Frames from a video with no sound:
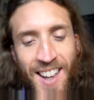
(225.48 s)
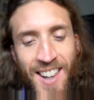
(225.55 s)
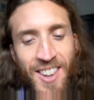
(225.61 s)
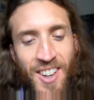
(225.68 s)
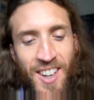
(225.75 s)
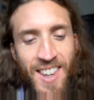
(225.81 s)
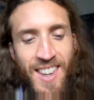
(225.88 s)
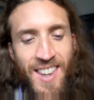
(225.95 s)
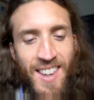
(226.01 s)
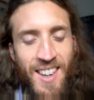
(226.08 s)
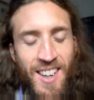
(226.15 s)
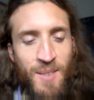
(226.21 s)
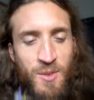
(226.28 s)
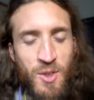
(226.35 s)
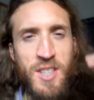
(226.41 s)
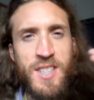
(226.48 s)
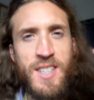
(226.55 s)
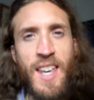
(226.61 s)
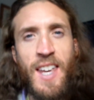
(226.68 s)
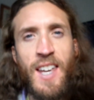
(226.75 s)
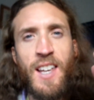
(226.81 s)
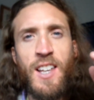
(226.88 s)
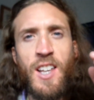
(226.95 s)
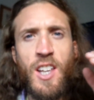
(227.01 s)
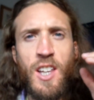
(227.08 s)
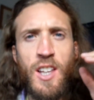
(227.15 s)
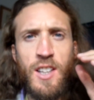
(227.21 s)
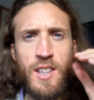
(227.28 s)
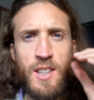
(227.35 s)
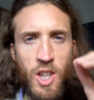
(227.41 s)
Like, I'm just saying,
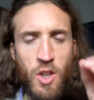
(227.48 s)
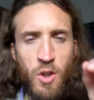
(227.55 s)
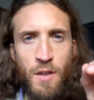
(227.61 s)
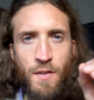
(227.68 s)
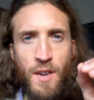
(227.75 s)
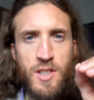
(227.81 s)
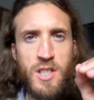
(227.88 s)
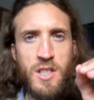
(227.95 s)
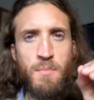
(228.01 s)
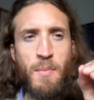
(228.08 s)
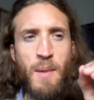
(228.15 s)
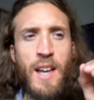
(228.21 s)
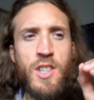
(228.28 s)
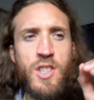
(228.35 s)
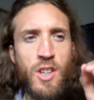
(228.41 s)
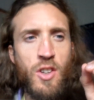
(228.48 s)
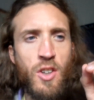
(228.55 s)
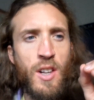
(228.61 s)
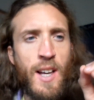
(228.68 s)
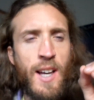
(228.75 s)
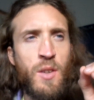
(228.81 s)
the universe is magical,